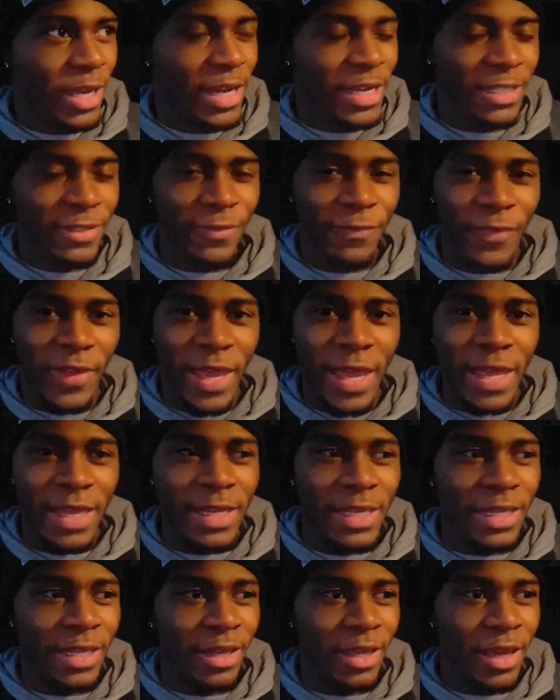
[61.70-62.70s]
He's
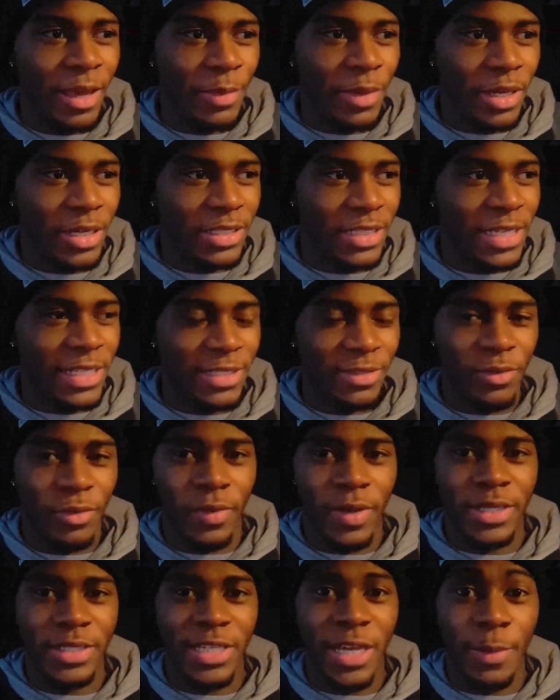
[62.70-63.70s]
fairly, like, I'm not gonna say he's in
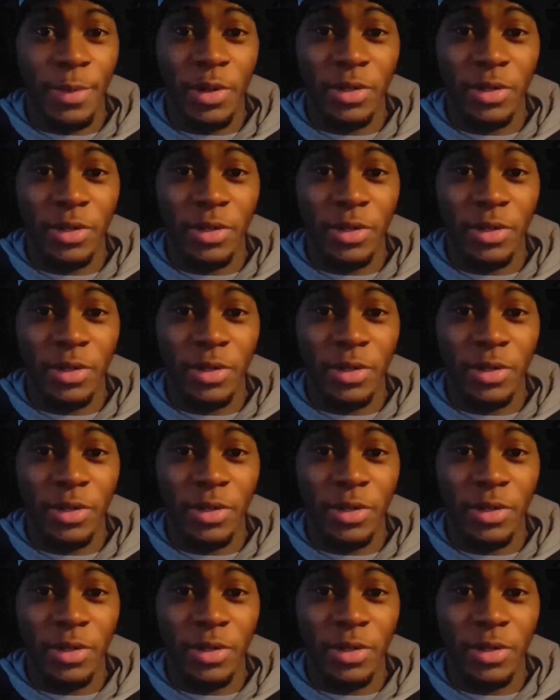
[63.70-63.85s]
great shape.